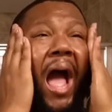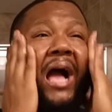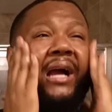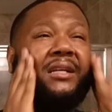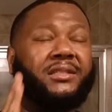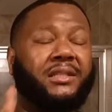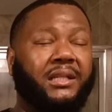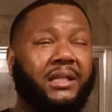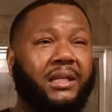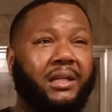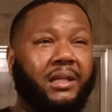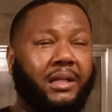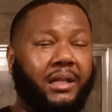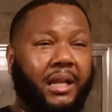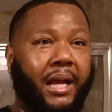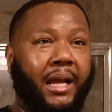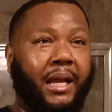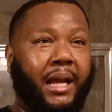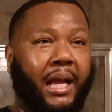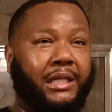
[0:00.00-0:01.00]
actually looked
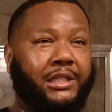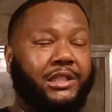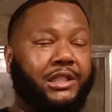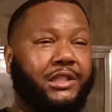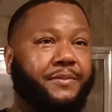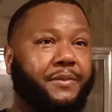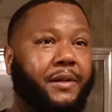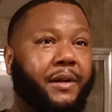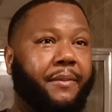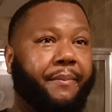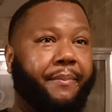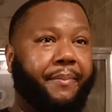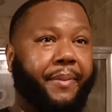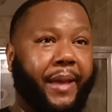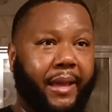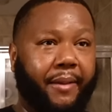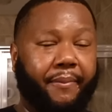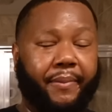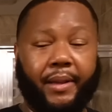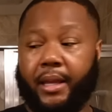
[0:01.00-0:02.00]
like I just put
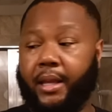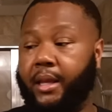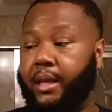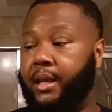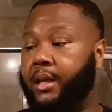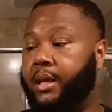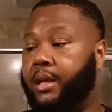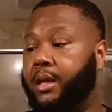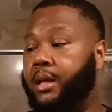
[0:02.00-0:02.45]
baby